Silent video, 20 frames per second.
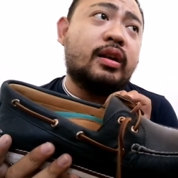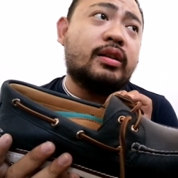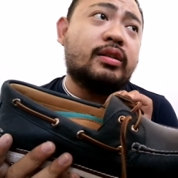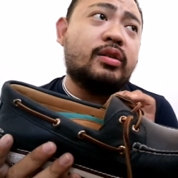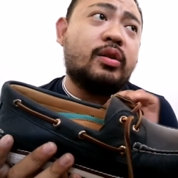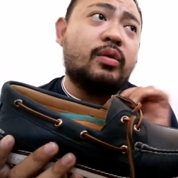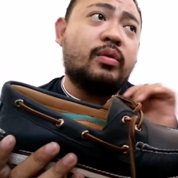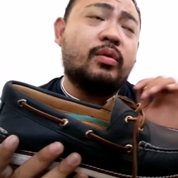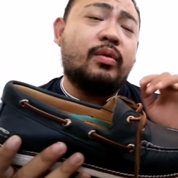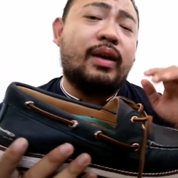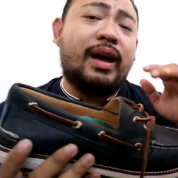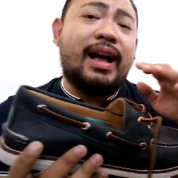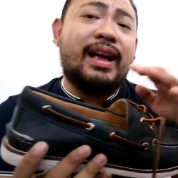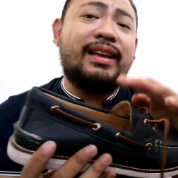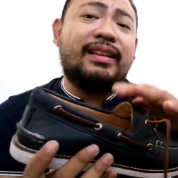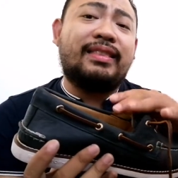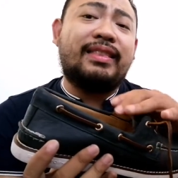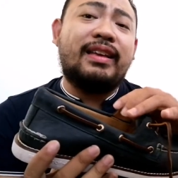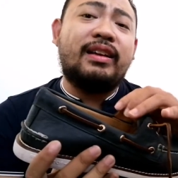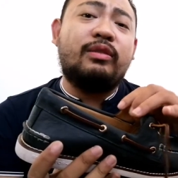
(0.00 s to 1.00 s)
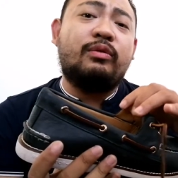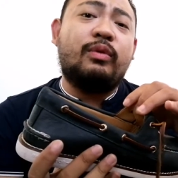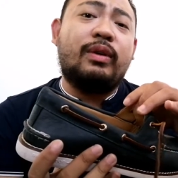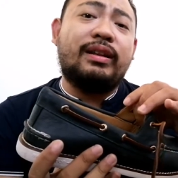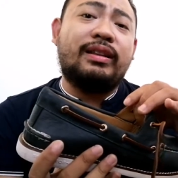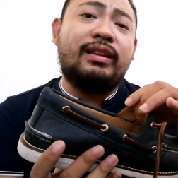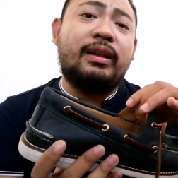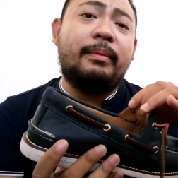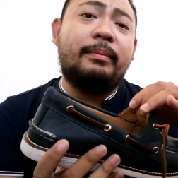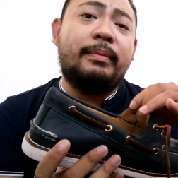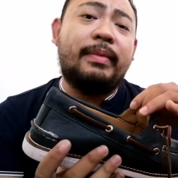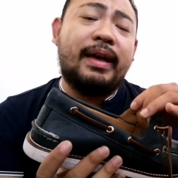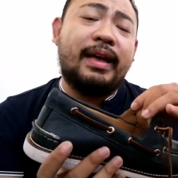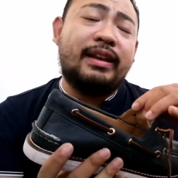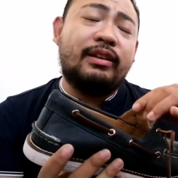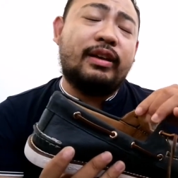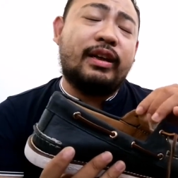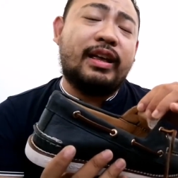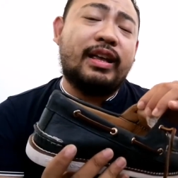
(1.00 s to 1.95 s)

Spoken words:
So, I think what the man